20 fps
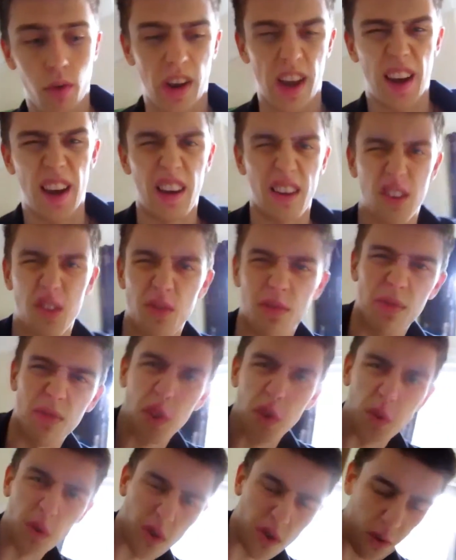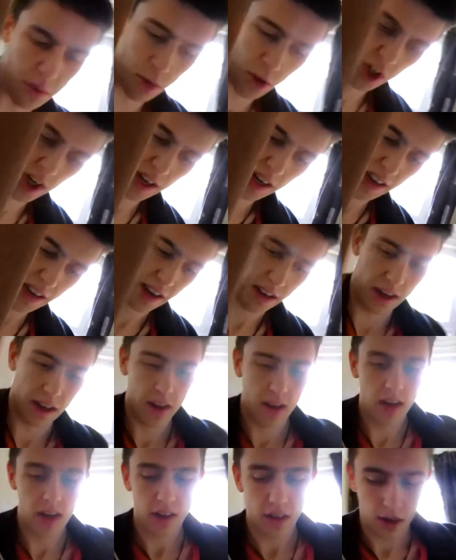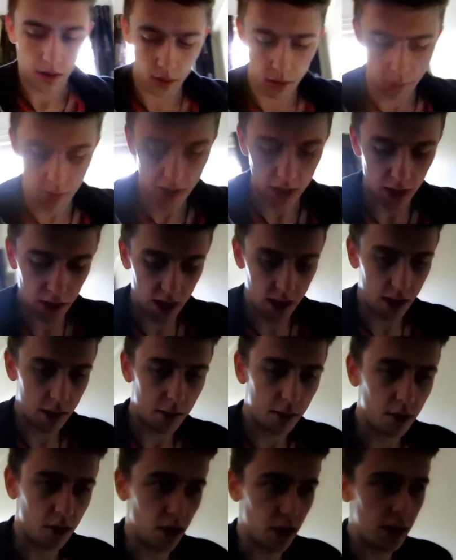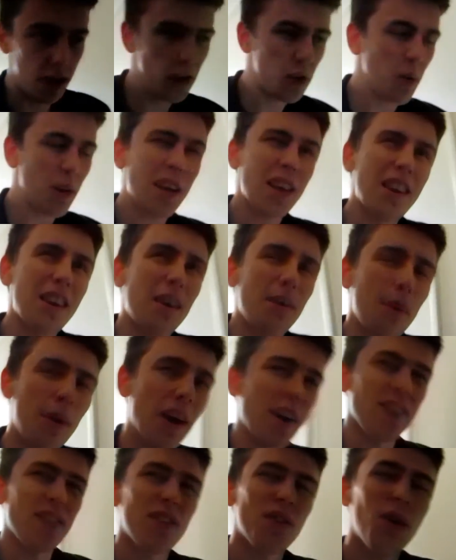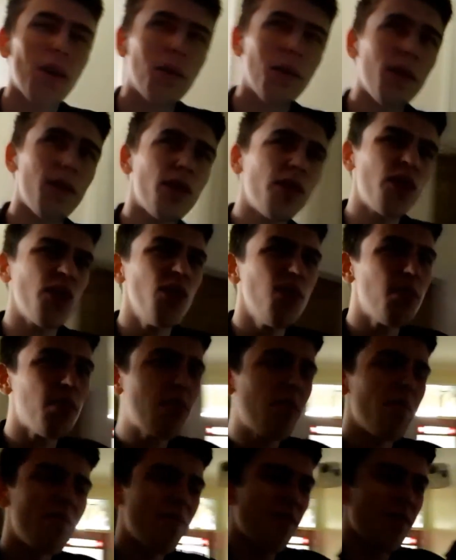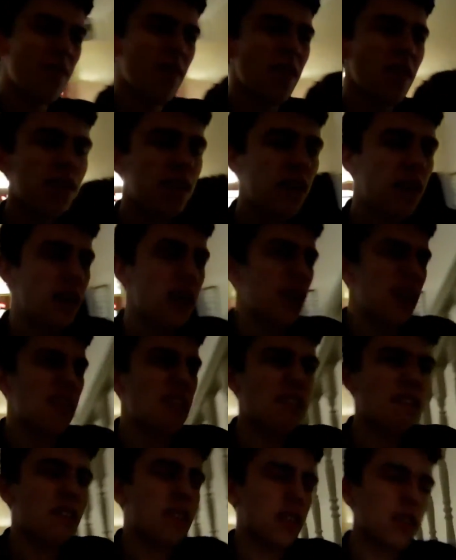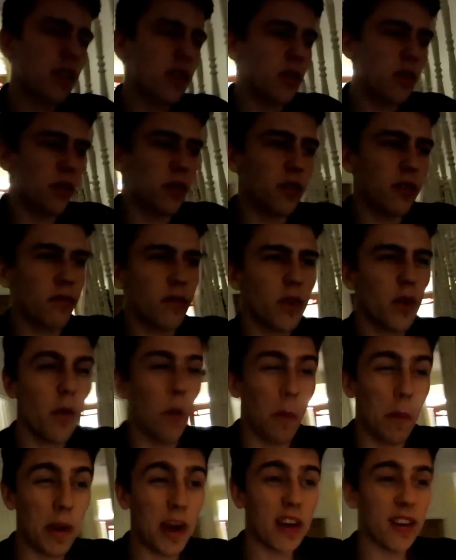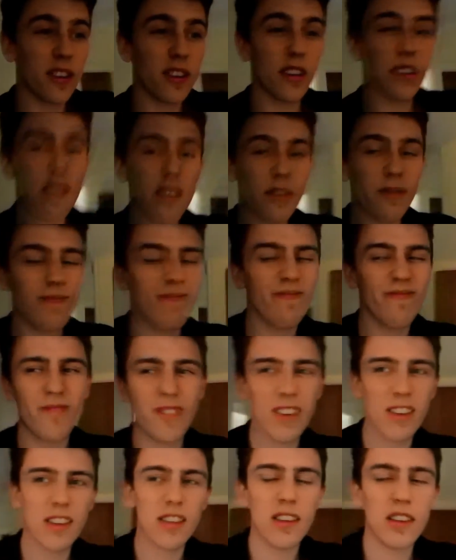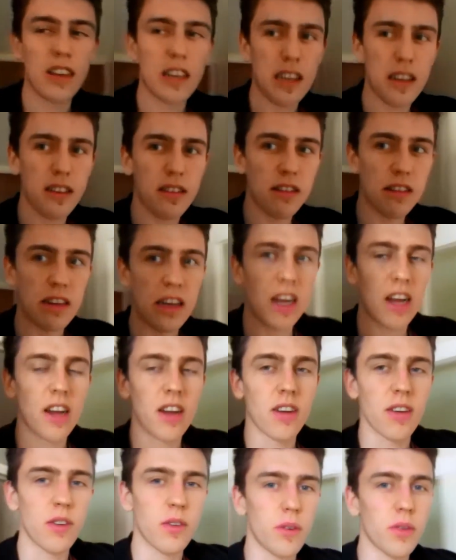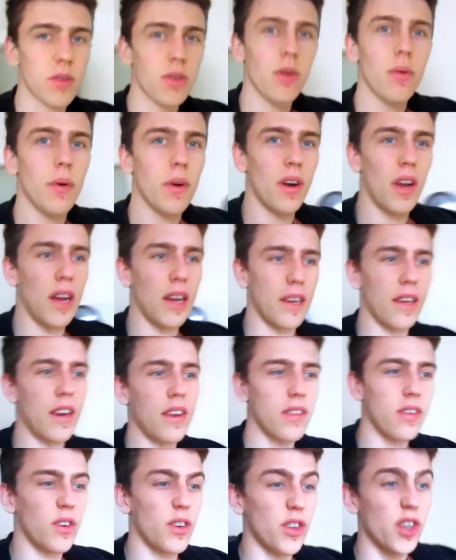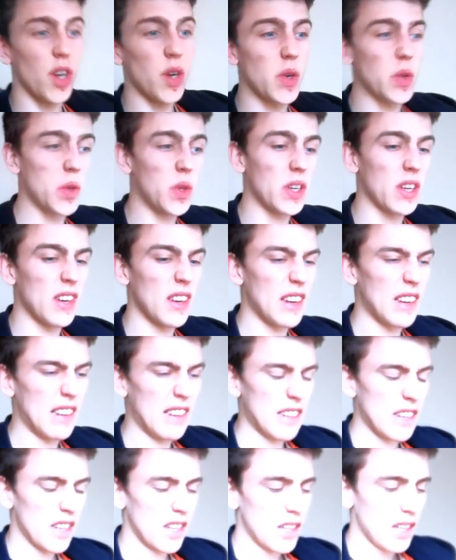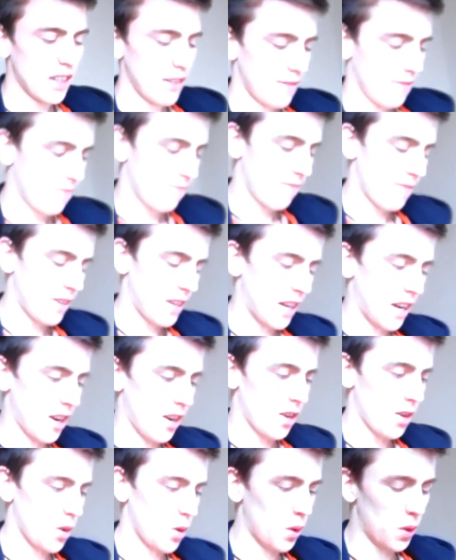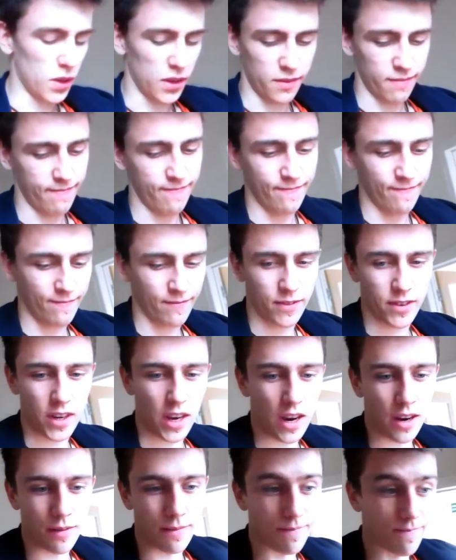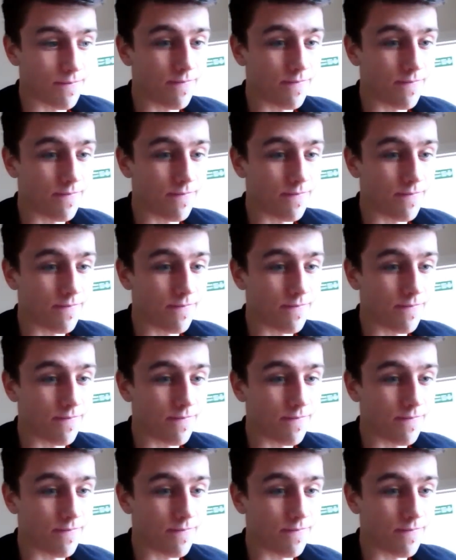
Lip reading: get like some fruit or some shit later. I'm not particularly in the mood. I just went in and I'm like, do I want soup? No. Do I want pasta? No. Do I want like anything on toast? No. So,